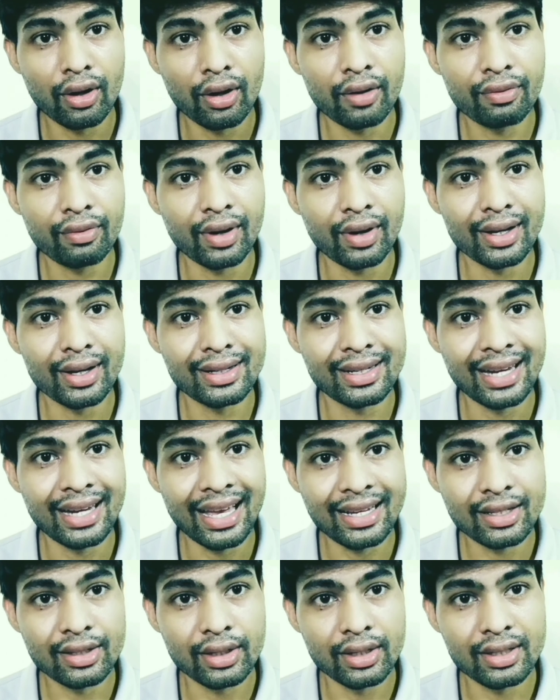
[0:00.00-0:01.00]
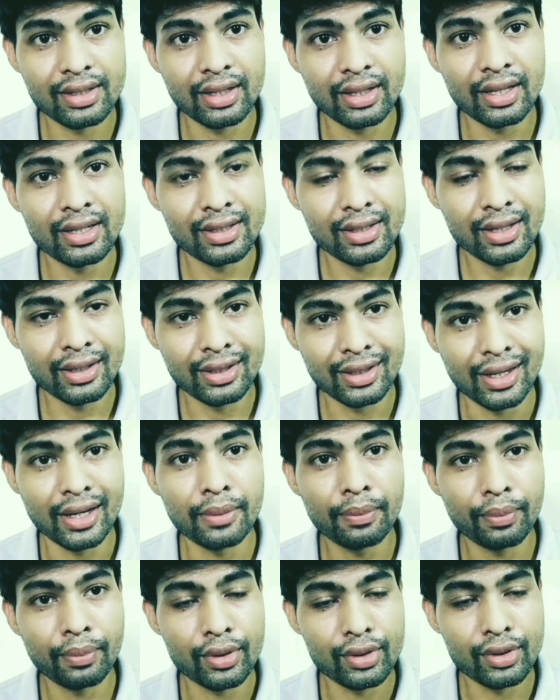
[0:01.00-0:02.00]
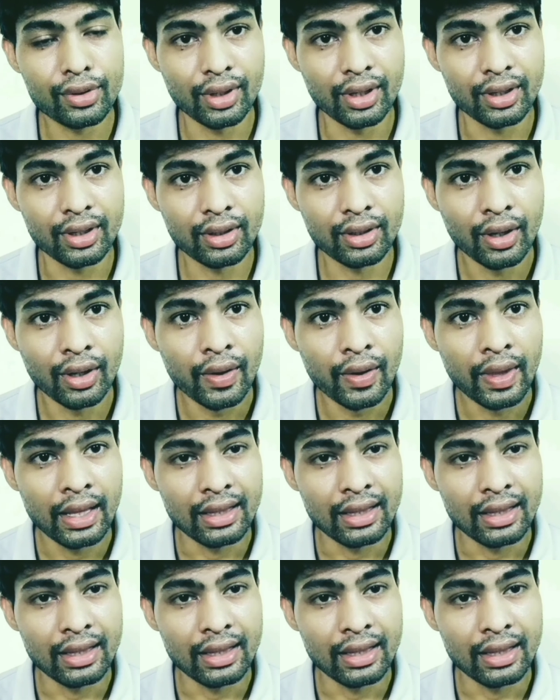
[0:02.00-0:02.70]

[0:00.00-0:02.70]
of a taxes is at 10%,